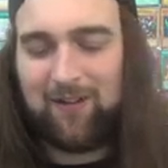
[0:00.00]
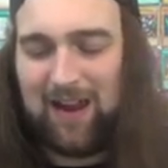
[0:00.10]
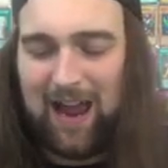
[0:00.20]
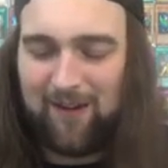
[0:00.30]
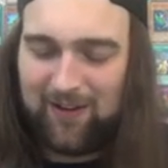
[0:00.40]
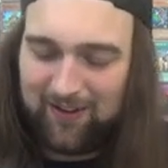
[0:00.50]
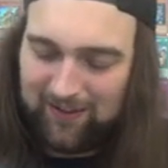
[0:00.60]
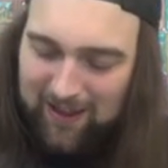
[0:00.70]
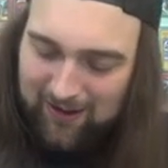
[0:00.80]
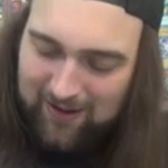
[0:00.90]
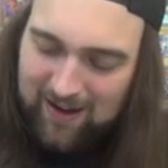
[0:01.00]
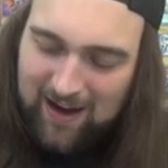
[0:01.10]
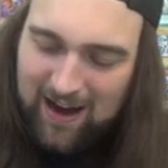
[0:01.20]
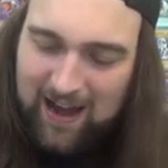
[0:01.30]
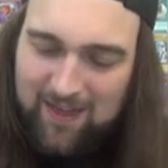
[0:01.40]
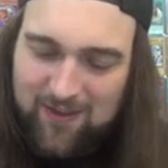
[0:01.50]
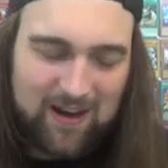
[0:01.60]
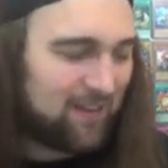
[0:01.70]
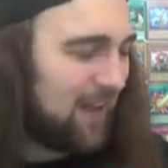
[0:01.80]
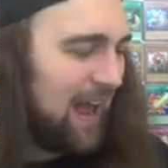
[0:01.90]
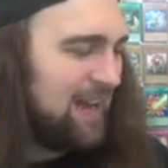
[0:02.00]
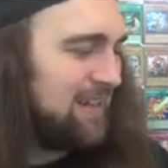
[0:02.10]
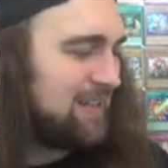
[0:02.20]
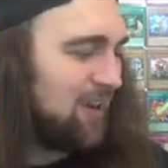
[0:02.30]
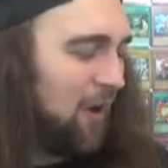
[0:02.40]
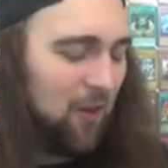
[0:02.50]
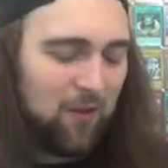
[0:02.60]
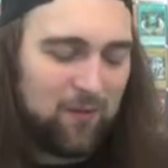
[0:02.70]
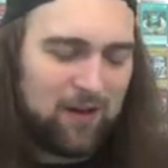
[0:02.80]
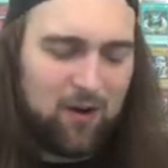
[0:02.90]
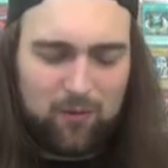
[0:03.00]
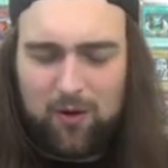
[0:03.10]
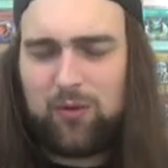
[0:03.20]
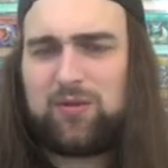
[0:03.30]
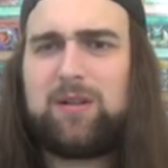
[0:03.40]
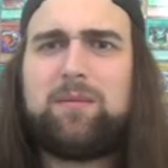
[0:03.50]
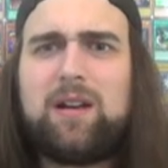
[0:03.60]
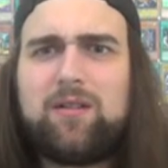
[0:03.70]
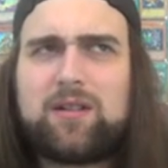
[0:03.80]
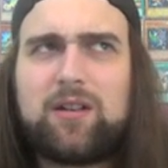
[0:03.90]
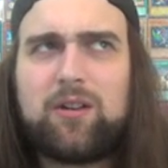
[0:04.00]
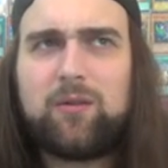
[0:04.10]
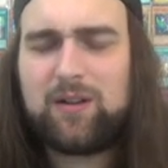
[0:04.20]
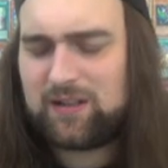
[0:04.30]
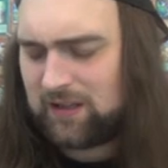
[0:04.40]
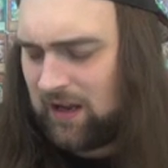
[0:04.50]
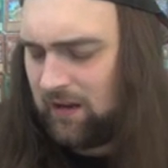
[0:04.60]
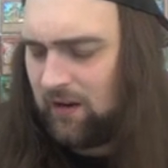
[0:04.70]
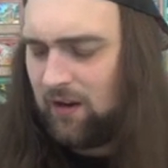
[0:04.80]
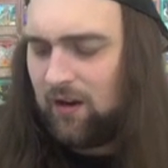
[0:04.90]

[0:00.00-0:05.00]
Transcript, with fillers: we have a letter, and I think that is all of it. No, no, there's something else in here. What is that?